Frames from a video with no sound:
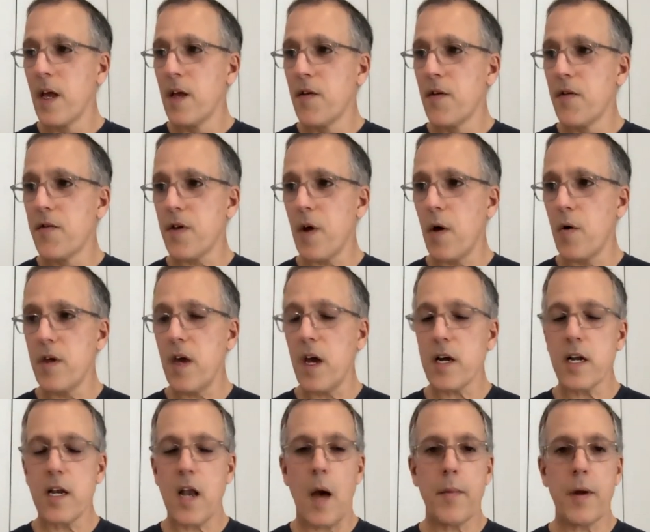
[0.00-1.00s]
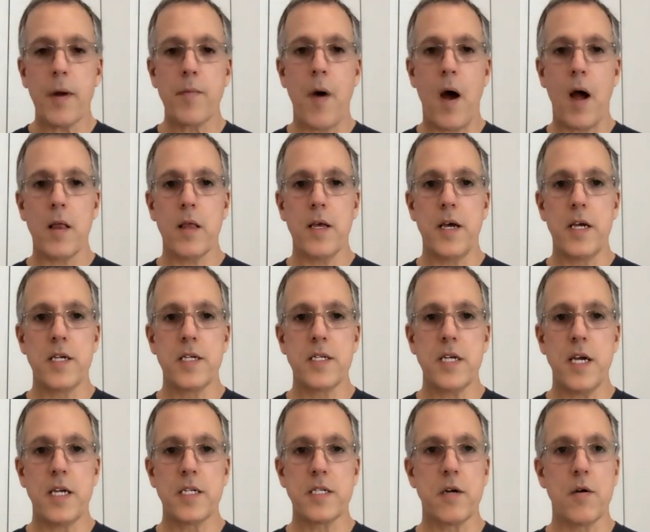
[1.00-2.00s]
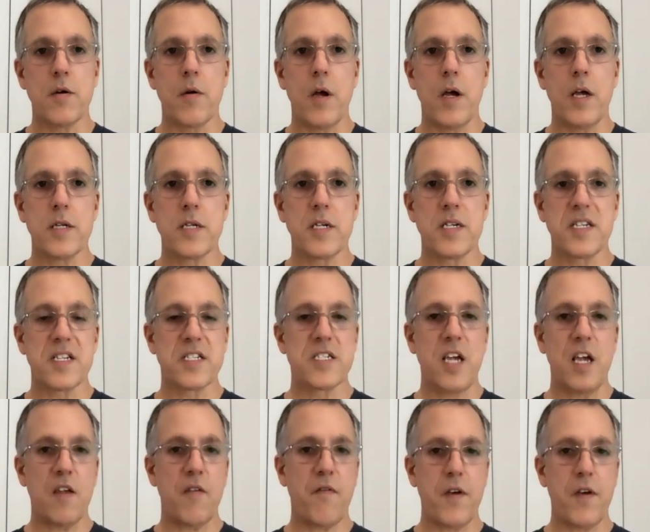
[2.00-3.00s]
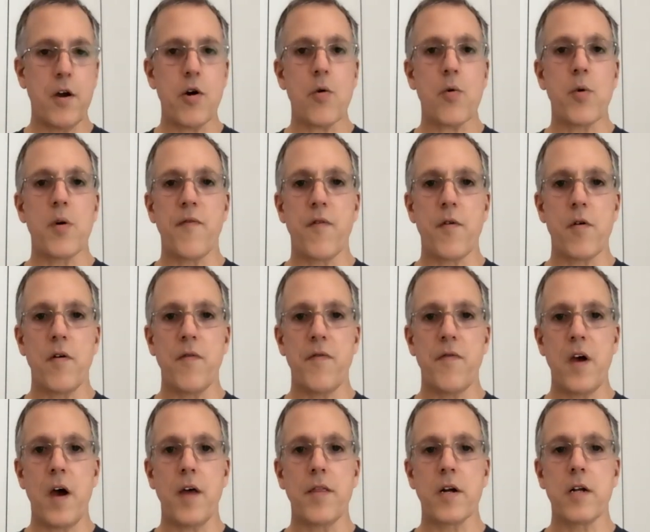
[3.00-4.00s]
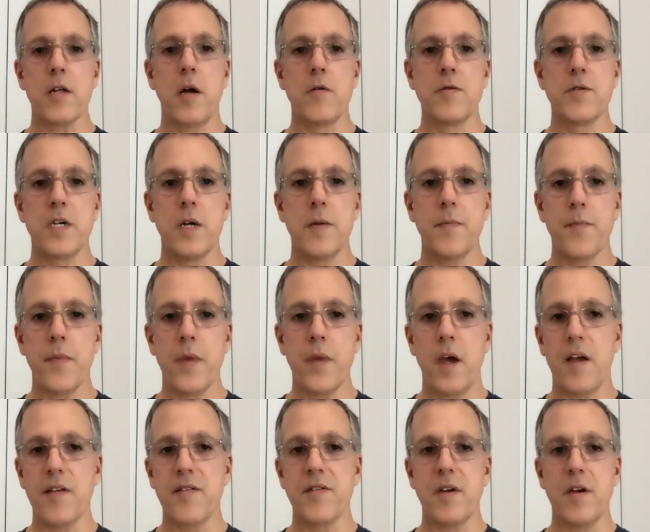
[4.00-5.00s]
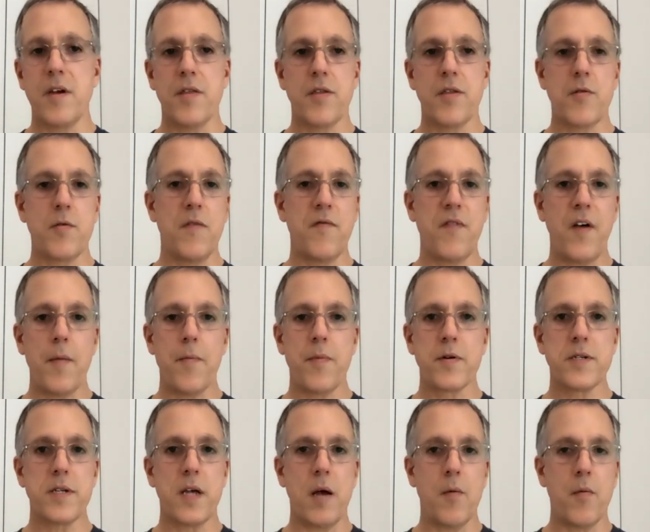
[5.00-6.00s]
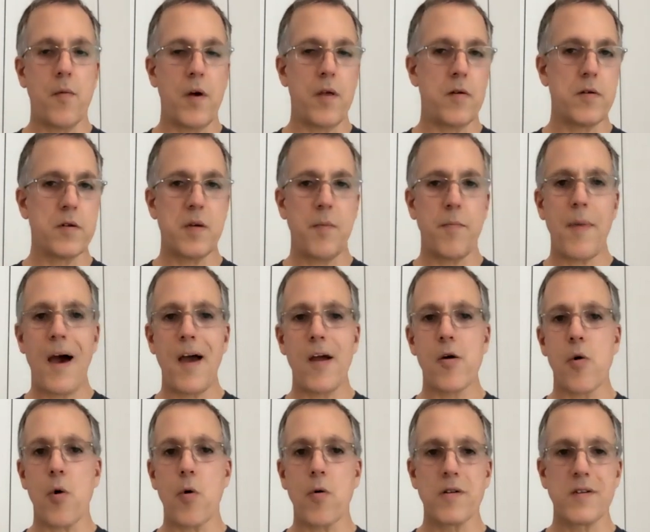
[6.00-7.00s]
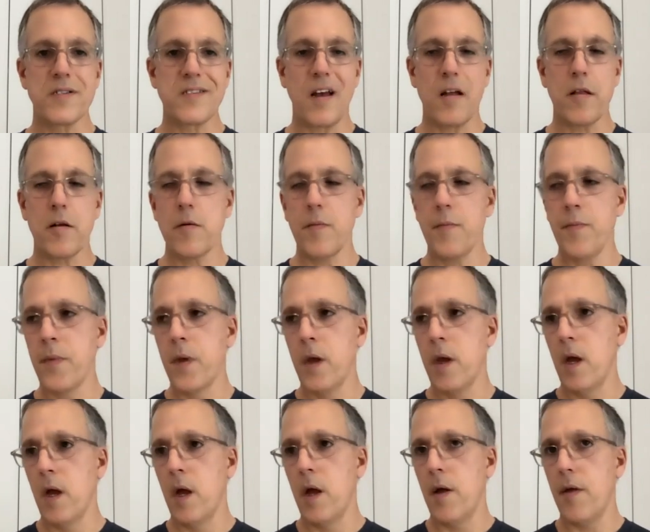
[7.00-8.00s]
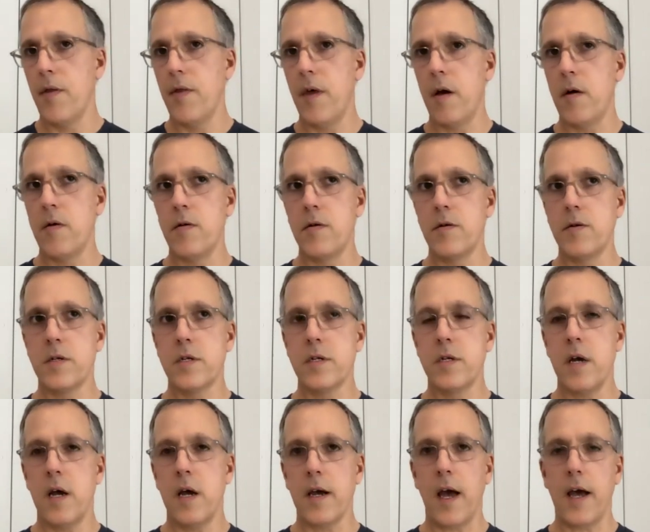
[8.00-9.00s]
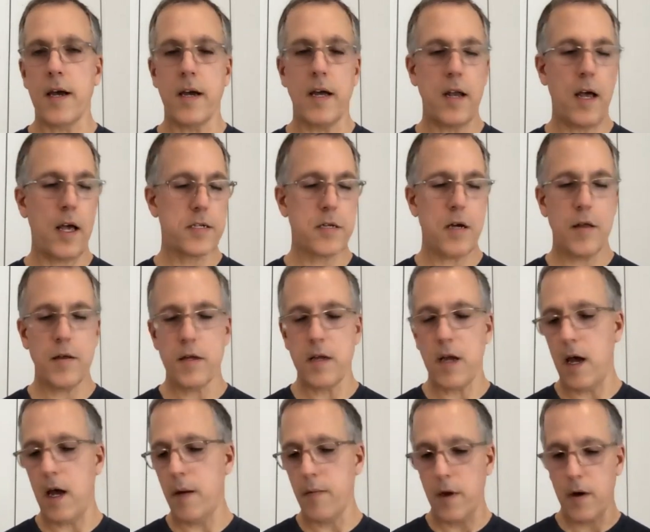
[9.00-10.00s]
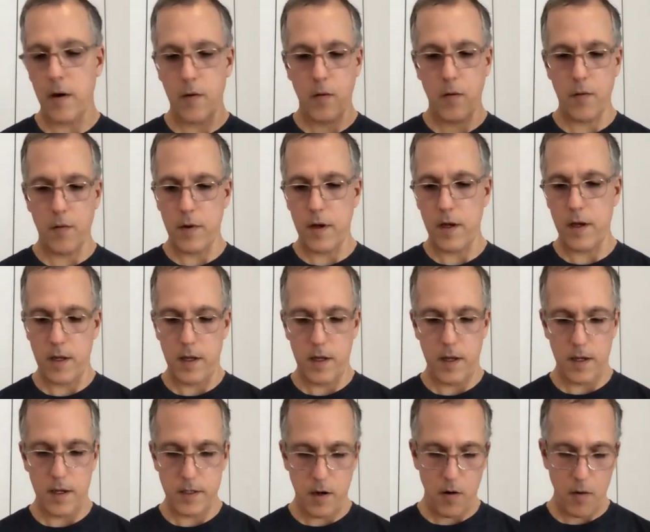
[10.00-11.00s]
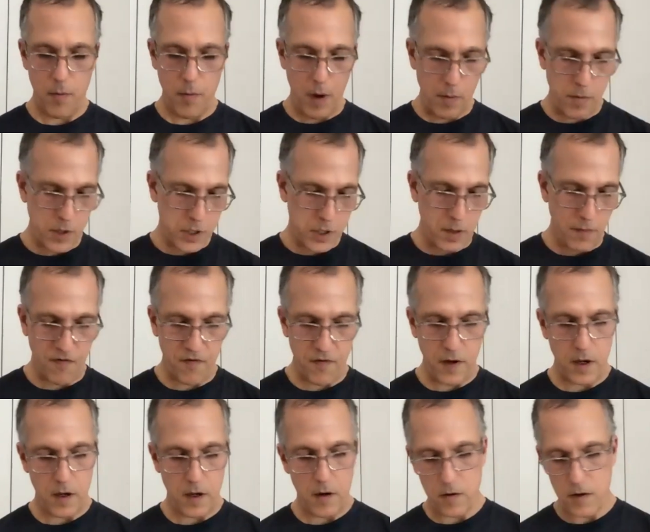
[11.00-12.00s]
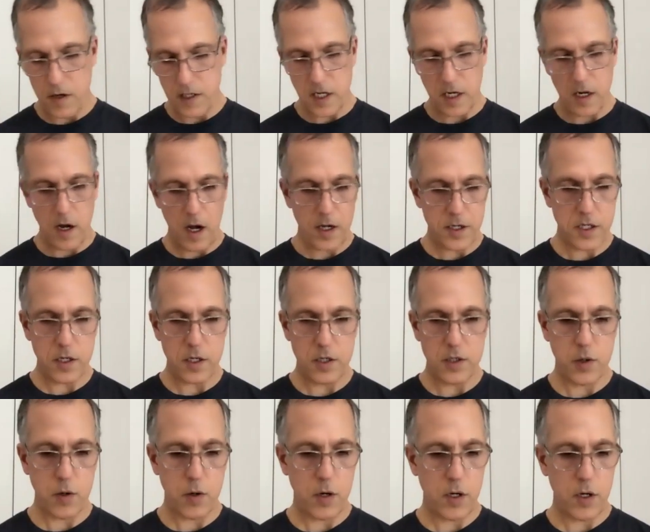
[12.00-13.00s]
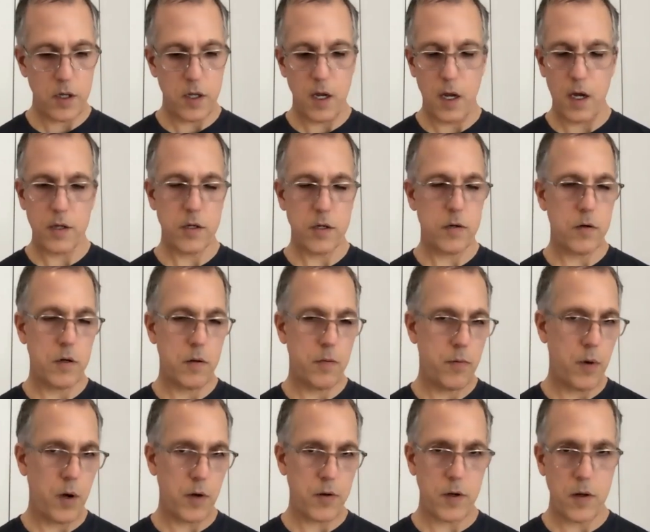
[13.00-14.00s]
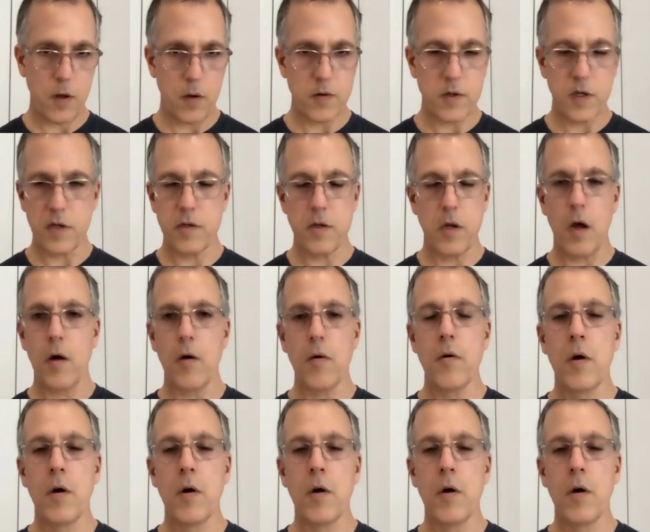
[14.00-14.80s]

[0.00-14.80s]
So the economic model is it's a success fee or a referral fee on the closing. It's at 35%, whether it's a buyer or a seller. There's, I get asked all the time, you know, is there a membership fee or does it cost to join? And the answer to both of those is no.